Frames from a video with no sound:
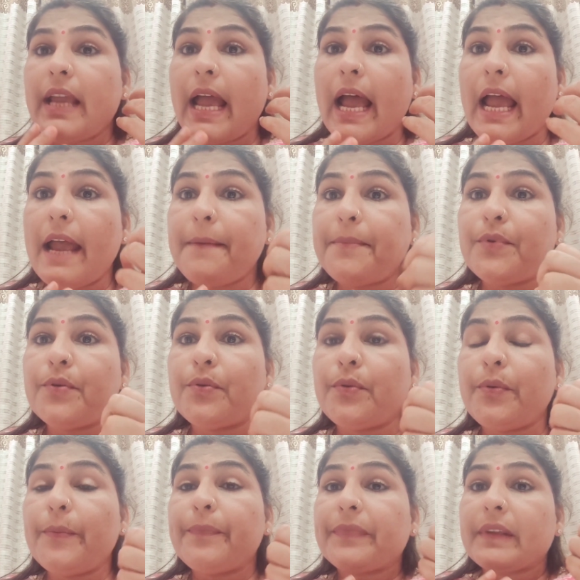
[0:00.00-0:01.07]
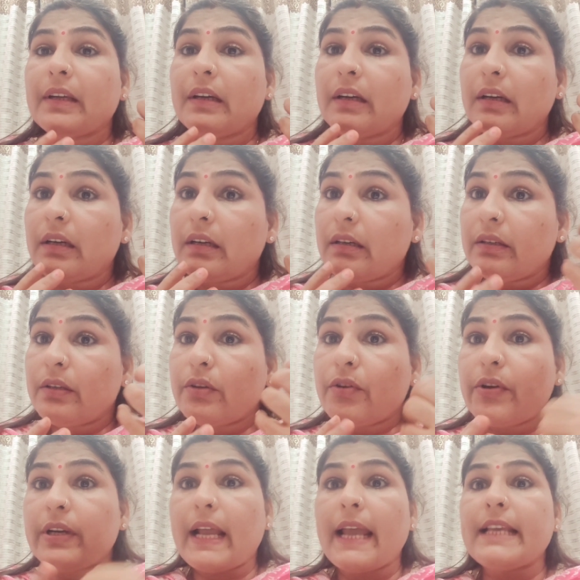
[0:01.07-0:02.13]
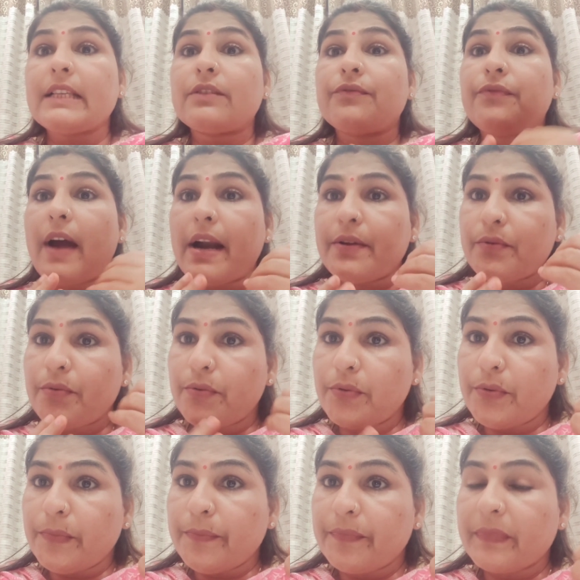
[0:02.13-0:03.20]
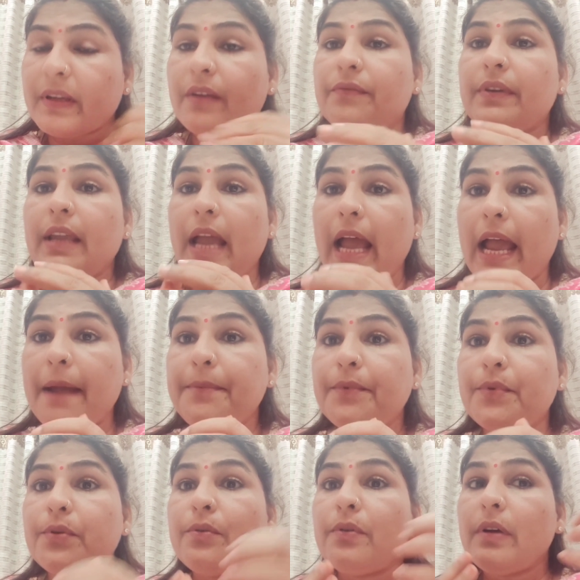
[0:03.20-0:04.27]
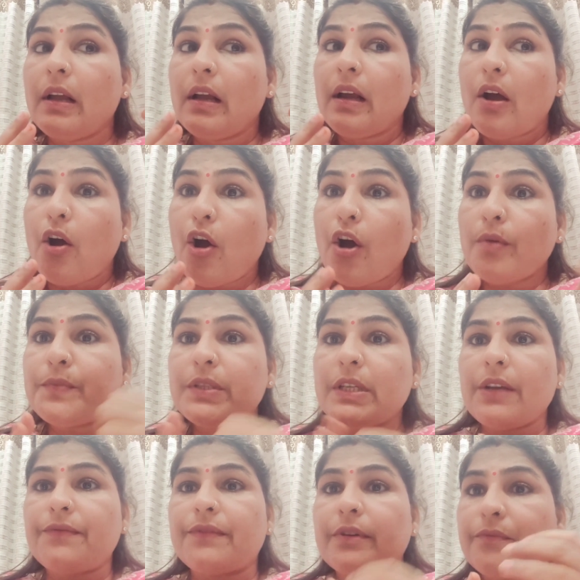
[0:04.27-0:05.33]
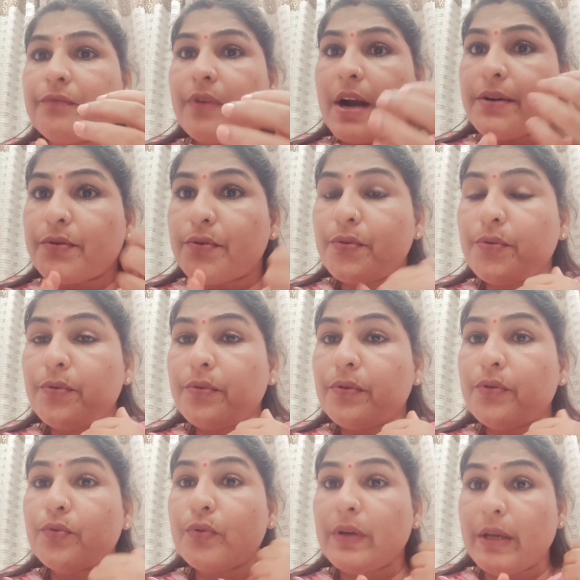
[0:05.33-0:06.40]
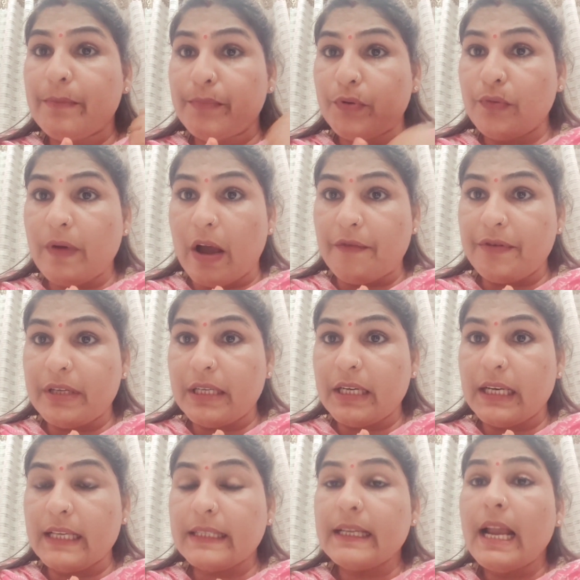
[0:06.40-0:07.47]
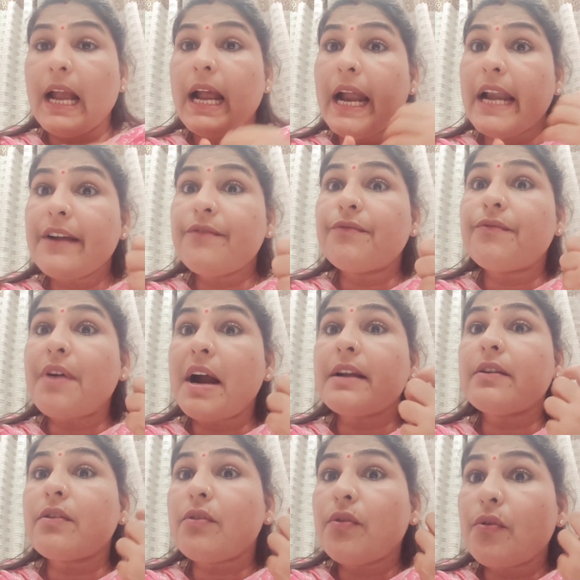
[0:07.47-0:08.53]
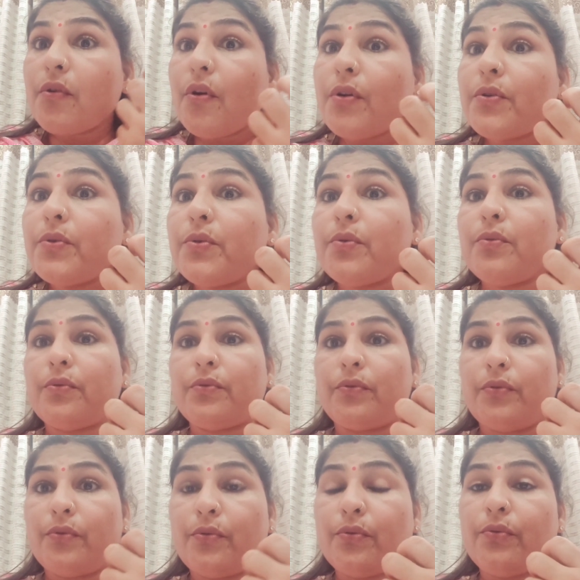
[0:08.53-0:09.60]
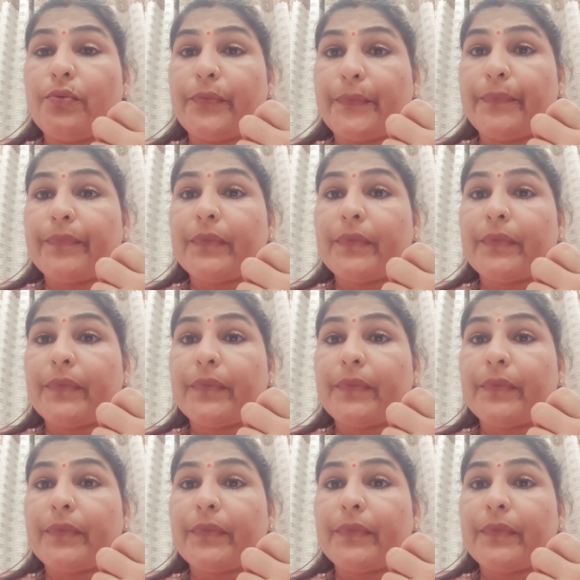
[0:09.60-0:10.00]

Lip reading: have to recognize what to do. We have to observe what to do to improve our English and what not to do,